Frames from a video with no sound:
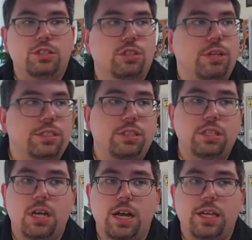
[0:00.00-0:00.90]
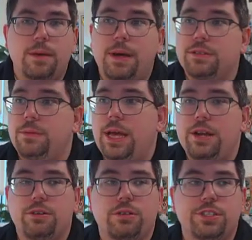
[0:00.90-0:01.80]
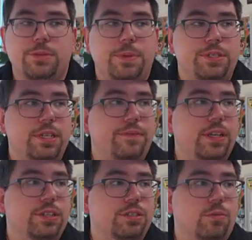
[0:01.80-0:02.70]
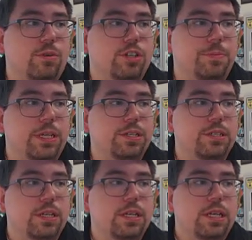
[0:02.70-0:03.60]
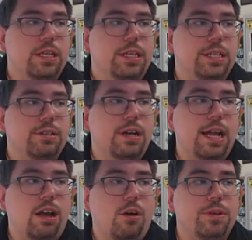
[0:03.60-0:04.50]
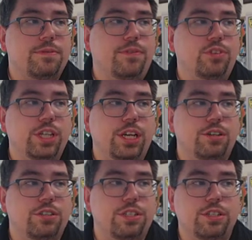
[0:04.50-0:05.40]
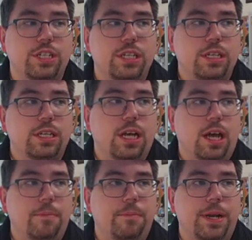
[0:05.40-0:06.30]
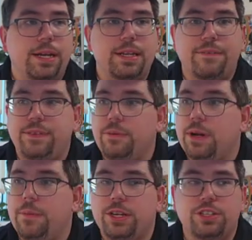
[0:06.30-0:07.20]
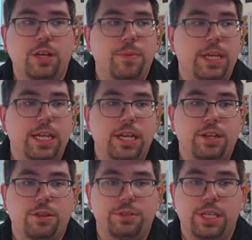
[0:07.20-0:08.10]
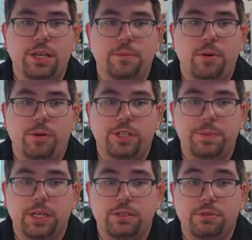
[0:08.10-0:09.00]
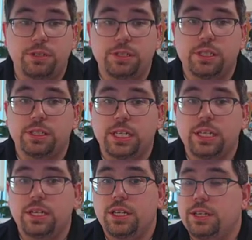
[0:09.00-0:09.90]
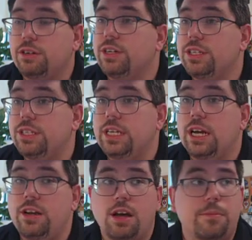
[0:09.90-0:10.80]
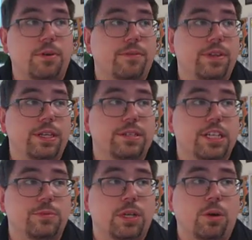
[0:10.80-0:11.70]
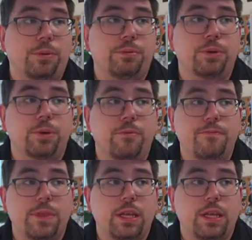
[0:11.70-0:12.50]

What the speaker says: So let's start talking about some endocrine-specific disorders because these are not always fully understood, but I definitely want to make sure that we get into those key components because realistically, you're going to see a number of these as we go through.